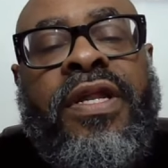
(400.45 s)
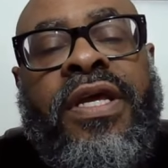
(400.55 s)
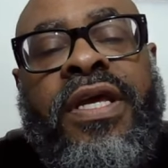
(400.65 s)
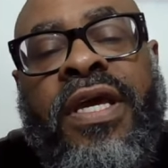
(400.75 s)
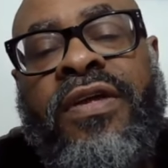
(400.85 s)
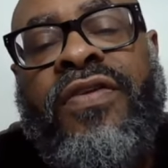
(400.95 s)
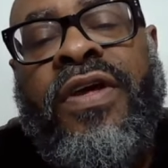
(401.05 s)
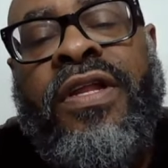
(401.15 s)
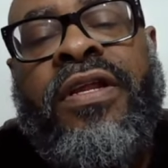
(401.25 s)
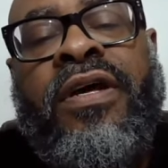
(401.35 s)
The Kings
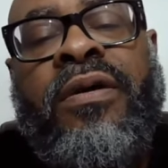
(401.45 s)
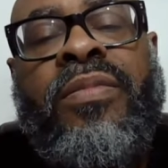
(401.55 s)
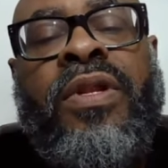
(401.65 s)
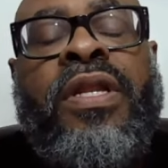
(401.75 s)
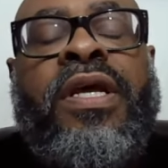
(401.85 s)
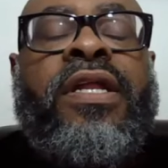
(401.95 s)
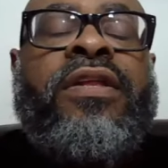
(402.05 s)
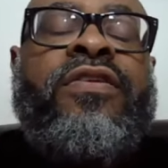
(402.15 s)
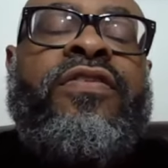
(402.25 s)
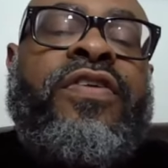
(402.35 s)
ended up
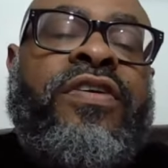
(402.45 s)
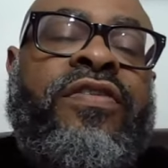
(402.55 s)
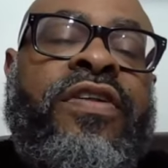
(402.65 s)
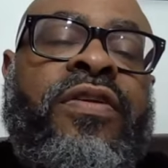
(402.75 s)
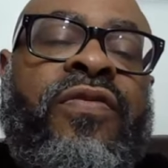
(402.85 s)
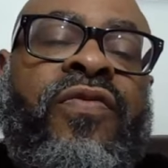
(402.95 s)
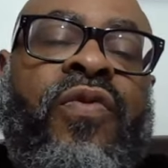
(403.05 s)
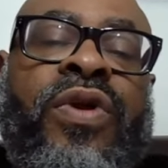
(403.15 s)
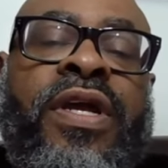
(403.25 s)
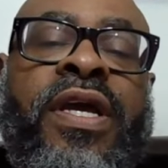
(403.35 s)
leading
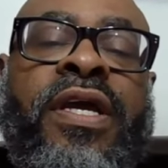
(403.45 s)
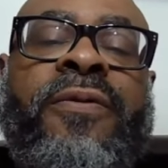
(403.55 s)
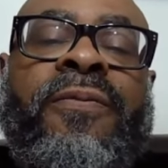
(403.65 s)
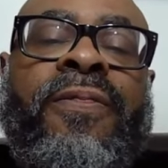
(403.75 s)
60-48.